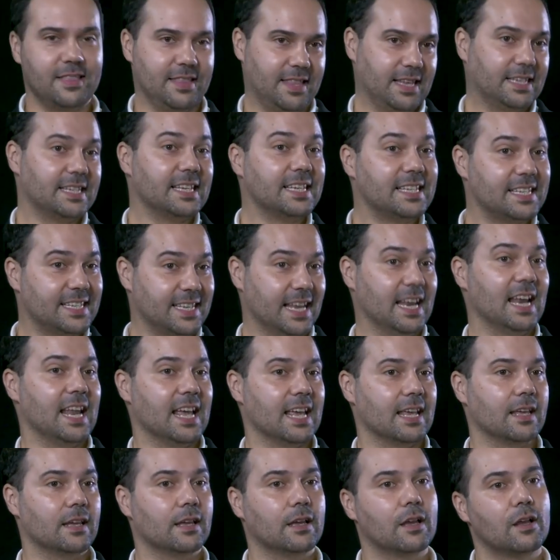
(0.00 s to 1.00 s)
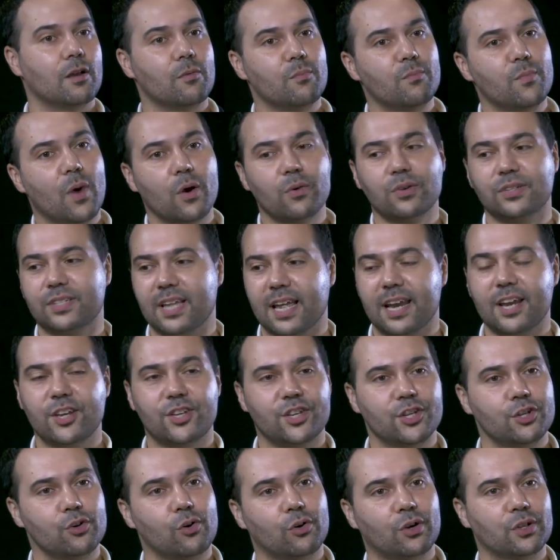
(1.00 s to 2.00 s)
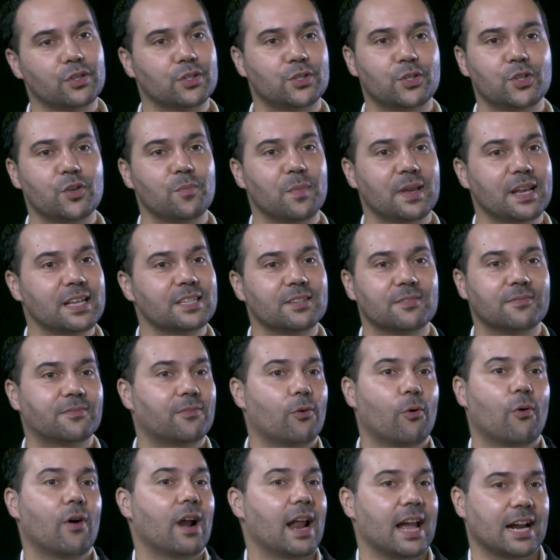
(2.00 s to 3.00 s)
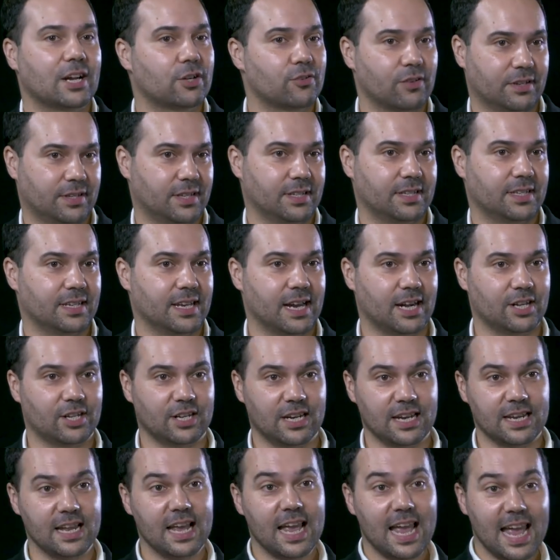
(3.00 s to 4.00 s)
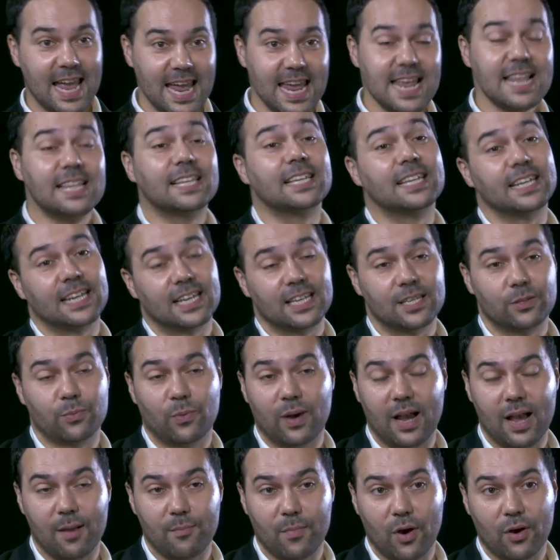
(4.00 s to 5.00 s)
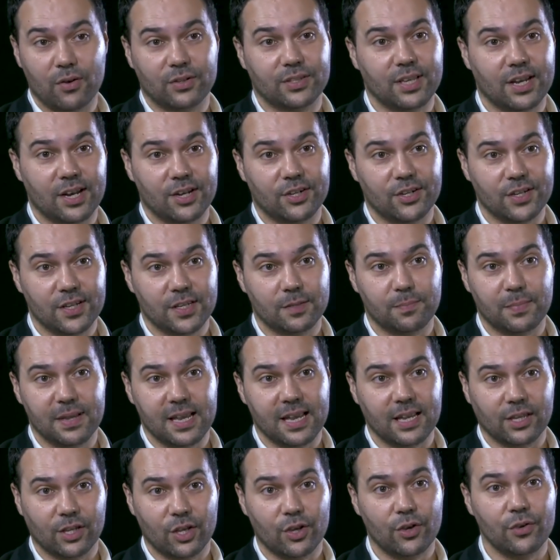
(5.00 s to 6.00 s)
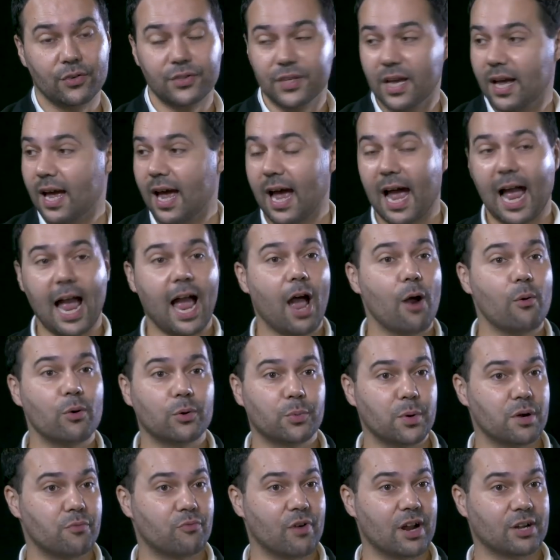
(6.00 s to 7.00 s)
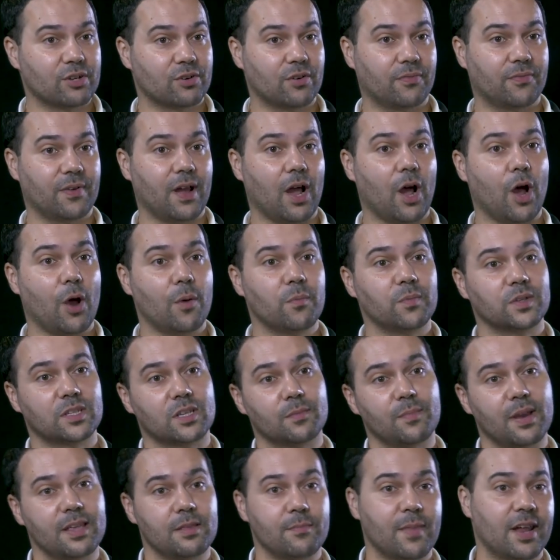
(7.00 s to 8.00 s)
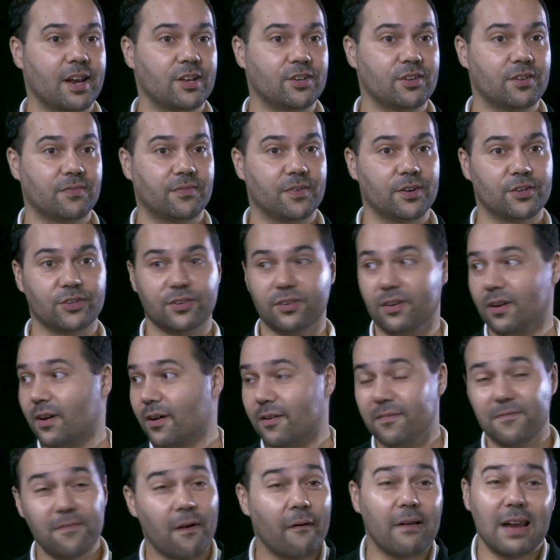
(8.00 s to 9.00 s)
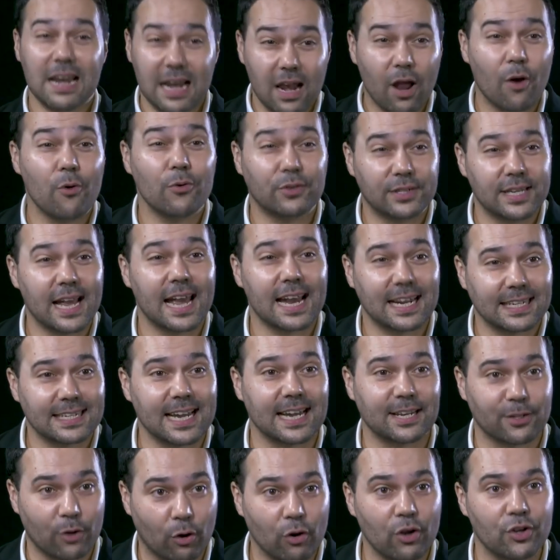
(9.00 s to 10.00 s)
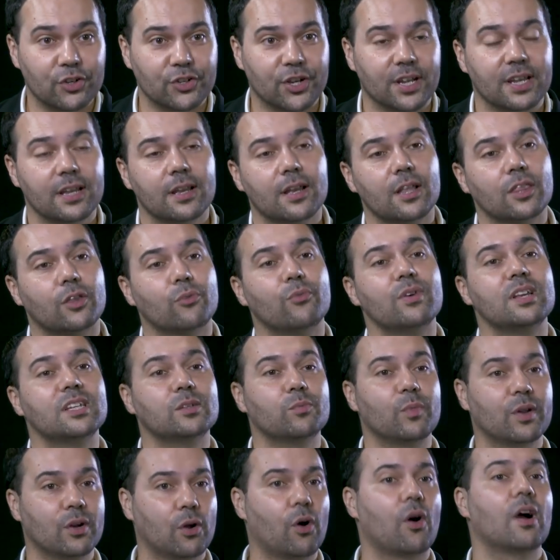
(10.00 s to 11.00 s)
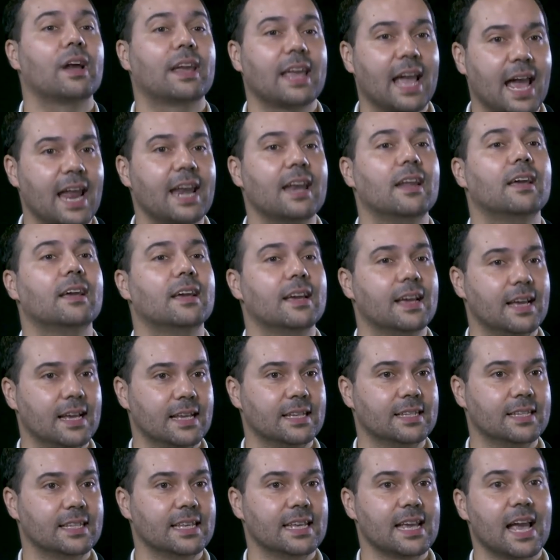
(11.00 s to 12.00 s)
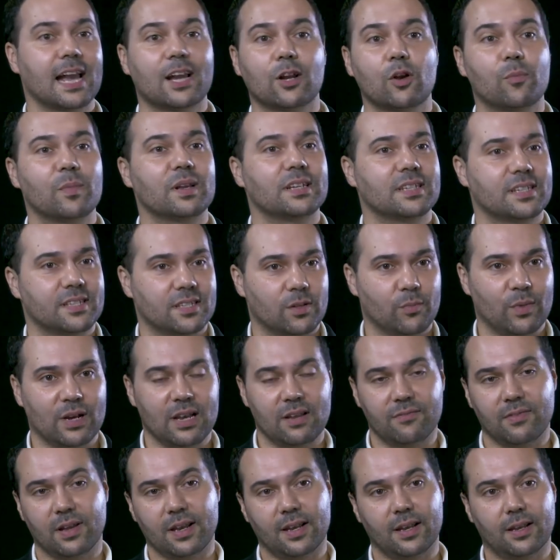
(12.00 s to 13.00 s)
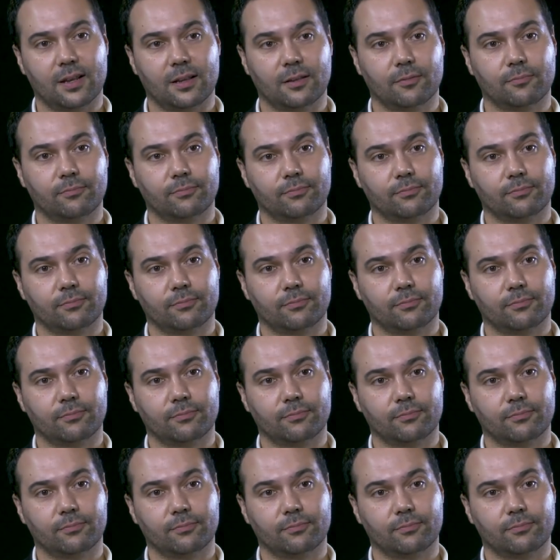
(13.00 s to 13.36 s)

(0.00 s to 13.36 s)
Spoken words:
This is silly. Most energy you're consuming isn't for electricity, actually. Heating is where most energy is being used. How would we retrofit homes to make them energy efficient? Very low-tech technology. The reason we're not, again, is the economic system we live under.